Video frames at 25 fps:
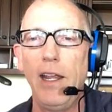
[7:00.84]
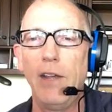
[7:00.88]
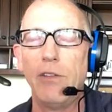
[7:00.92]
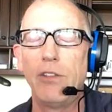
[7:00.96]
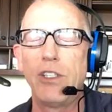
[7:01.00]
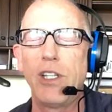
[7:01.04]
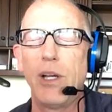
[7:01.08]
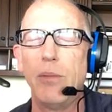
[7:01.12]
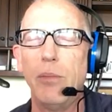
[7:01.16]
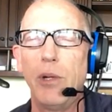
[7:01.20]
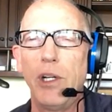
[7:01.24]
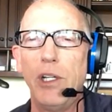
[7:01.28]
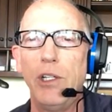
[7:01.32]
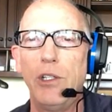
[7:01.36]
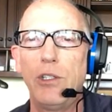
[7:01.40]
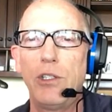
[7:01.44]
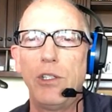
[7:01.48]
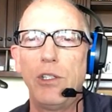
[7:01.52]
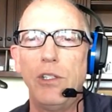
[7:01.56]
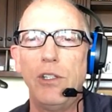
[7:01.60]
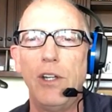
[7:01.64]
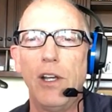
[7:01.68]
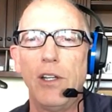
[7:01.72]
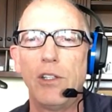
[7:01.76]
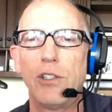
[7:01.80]
If somebody
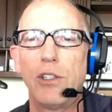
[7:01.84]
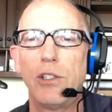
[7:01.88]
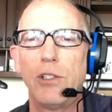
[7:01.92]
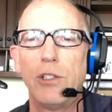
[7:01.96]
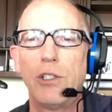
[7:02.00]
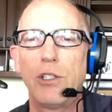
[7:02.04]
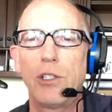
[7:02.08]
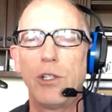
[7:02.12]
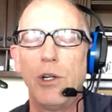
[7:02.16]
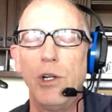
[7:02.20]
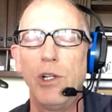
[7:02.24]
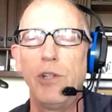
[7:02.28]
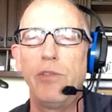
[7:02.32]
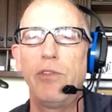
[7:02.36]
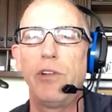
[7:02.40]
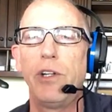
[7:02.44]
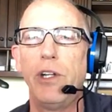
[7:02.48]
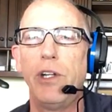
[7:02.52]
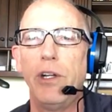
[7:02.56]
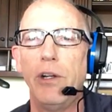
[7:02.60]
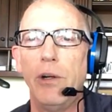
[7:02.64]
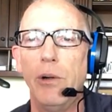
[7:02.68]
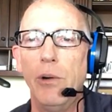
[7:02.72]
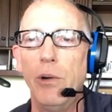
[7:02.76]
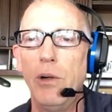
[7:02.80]
does a search
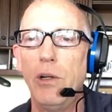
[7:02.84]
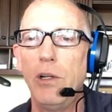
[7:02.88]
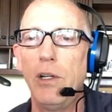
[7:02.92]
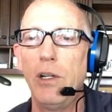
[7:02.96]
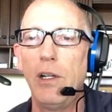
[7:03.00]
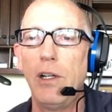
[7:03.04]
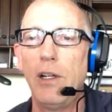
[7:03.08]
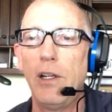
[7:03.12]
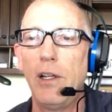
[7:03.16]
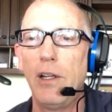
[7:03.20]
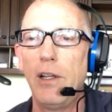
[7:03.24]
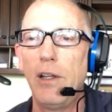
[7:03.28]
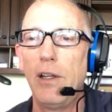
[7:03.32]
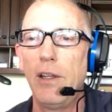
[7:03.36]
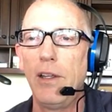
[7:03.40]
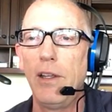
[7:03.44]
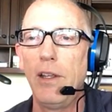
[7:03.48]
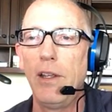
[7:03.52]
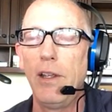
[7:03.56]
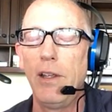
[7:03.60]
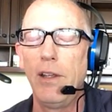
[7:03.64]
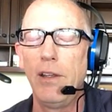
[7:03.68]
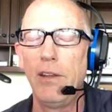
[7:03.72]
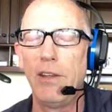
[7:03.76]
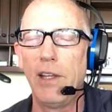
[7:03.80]
for you,
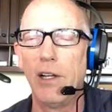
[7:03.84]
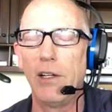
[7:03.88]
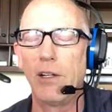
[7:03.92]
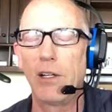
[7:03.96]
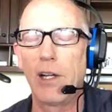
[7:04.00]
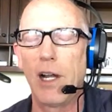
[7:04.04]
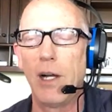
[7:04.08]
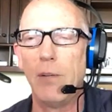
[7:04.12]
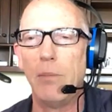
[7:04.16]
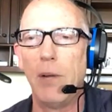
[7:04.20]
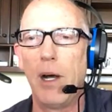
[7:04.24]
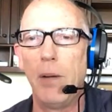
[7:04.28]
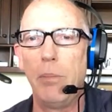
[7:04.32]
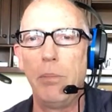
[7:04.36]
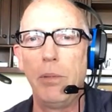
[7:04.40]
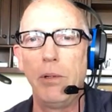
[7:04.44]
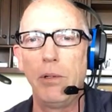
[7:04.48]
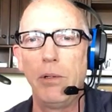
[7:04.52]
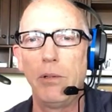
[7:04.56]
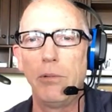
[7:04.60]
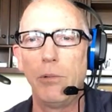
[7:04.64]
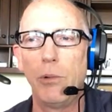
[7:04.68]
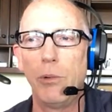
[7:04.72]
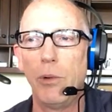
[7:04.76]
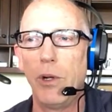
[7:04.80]
that'll come up
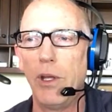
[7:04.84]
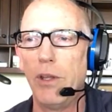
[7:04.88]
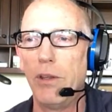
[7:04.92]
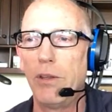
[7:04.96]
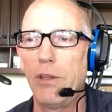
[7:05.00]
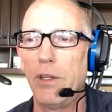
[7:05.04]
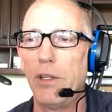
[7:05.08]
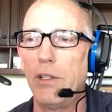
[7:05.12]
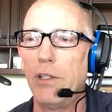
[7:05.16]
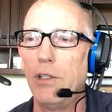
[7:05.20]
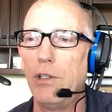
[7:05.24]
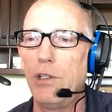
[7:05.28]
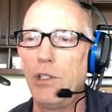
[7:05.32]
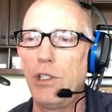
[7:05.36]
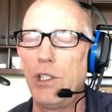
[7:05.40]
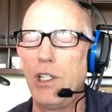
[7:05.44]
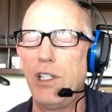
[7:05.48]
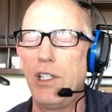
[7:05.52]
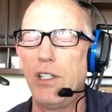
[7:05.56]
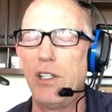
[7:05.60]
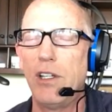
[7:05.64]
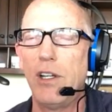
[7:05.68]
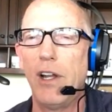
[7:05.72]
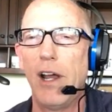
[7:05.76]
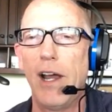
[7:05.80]
with
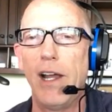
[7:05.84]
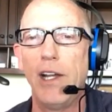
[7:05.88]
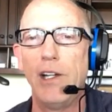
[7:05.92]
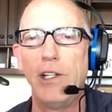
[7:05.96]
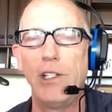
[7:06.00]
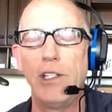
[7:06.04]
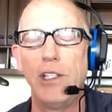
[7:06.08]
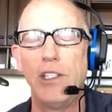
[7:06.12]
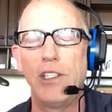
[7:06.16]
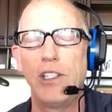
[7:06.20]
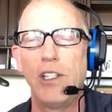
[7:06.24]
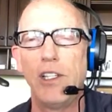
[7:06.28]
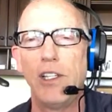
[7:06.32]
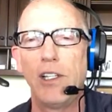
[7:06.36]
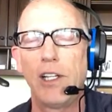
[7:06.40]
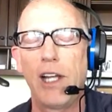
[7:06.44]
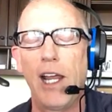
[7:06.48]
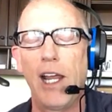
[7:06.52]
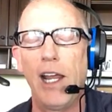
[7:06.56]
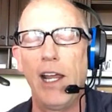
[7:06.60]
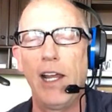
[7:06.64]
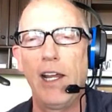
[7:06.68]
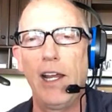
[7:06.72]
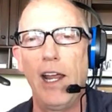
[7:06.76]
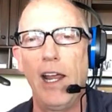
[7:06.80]
she denies she's in
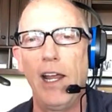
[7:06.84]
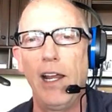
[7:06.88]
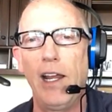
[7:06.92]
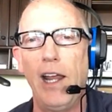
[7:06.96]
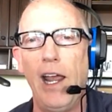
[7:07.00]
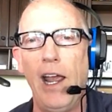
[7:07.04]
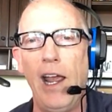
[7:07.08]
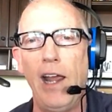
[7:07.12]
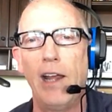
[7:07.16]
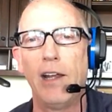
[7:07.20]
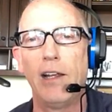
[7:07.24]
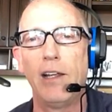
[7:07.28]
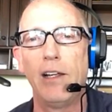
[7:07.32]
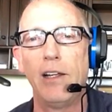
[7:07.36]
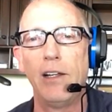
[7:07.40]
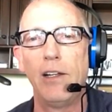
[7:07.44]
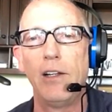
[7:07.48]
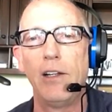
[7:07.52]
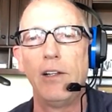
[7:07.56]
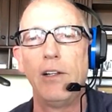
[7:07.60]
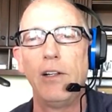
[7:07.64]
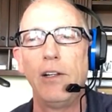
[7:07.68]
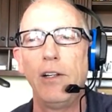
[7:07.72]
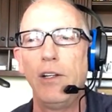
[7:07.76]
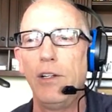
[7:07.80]
the KKK.
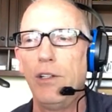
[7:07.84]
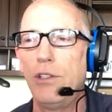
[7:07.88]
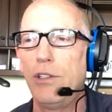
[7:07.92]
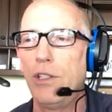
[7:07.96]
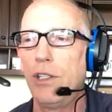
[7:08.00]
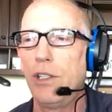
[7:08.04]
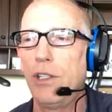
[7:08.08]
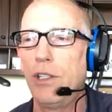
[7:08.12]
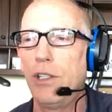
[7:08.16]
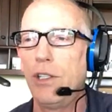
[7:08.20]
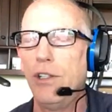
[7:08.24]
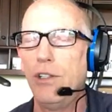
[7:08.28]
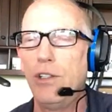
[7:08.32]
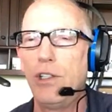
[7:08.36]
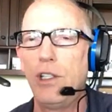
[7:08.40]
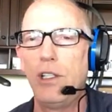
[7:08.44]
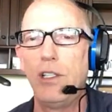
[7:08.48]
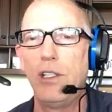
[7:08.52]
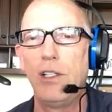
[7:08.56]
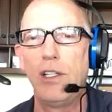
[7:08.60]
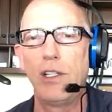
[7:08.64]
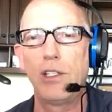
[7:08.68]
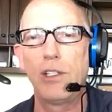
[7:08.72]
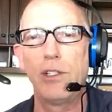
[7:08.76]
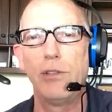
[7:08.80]
She,
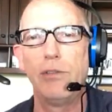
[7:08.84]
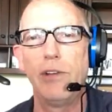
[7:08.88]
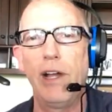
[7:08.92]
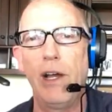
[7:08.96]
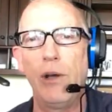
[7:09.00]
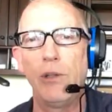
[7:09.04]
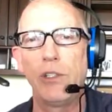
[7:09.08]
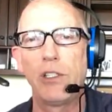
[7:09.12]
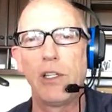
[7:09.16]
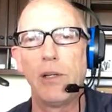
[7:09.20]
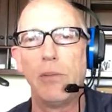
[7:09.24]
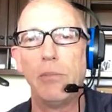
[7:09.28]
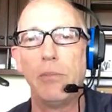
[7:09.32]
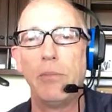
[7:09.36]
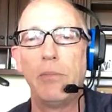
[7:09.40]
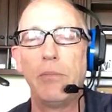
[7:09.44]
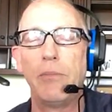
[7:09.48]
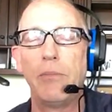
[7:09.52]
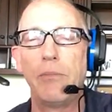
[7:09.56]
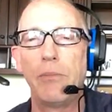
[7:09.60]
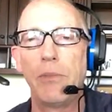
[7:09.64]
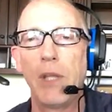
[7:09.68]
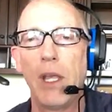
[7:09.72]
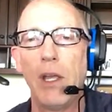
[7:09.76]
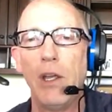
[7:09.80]
she disavows them
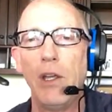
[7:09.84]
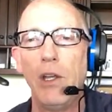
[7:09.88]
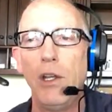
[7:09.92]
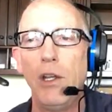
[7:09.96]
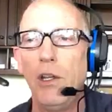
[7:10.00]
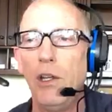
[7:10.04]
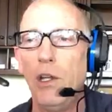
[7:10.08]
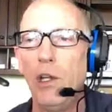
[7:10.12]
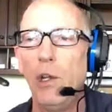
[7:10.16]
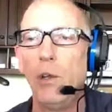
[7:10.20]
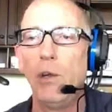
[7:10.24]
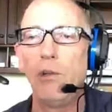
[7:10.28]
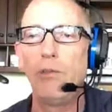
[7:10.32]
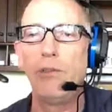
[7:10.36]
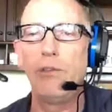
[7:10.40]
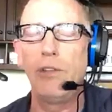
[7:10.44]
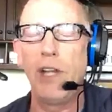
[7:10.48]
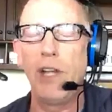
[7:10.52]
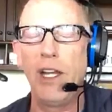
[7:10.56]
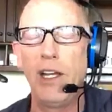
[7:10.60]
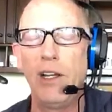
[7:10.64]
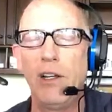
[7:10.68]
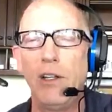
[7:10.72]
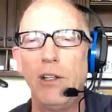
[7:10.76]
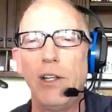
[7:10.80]
you have
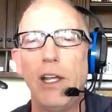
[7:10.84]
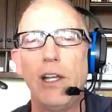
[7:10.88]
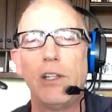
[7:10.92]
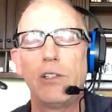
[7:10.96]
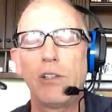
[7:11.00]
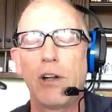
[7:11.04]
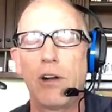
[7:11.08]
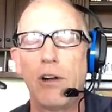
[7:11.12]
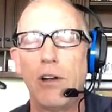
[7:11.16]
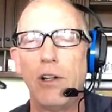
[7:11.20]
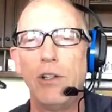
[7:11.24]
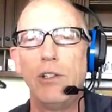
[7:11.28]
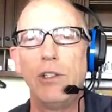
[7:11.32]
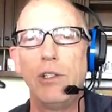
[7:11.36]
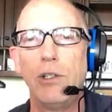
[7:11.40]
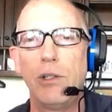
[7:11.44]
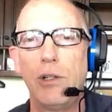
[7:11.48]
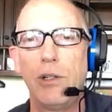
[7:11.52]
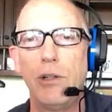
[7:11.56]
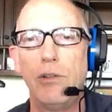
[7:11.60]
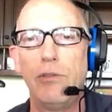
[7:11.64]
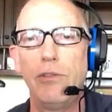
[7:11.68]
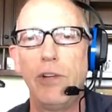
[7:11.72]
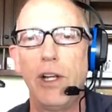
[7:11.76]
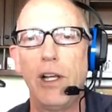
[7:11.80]
failed as hard as
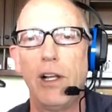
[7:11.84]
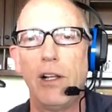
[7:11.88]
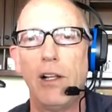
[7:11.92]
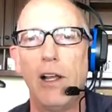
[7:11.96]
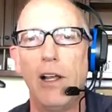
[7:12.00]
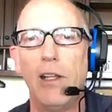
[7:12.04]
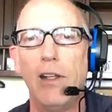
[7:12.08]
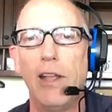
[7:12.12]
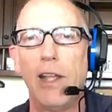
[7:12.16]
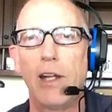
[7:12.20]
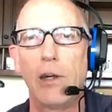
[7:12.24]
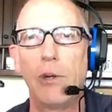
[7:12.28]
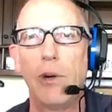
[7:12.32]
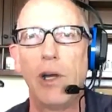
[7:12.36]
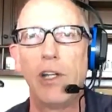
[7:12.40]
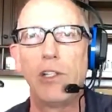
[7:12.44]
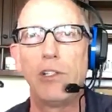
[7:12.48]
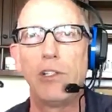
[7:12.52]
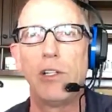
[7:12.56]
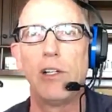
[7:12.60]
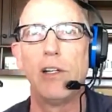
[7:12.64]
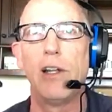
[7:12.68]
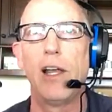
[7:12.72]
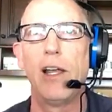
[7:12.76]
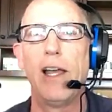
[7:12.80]
you could fail on that
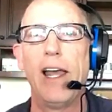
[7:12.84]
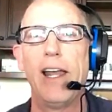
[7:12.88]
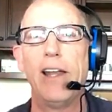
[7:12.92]
question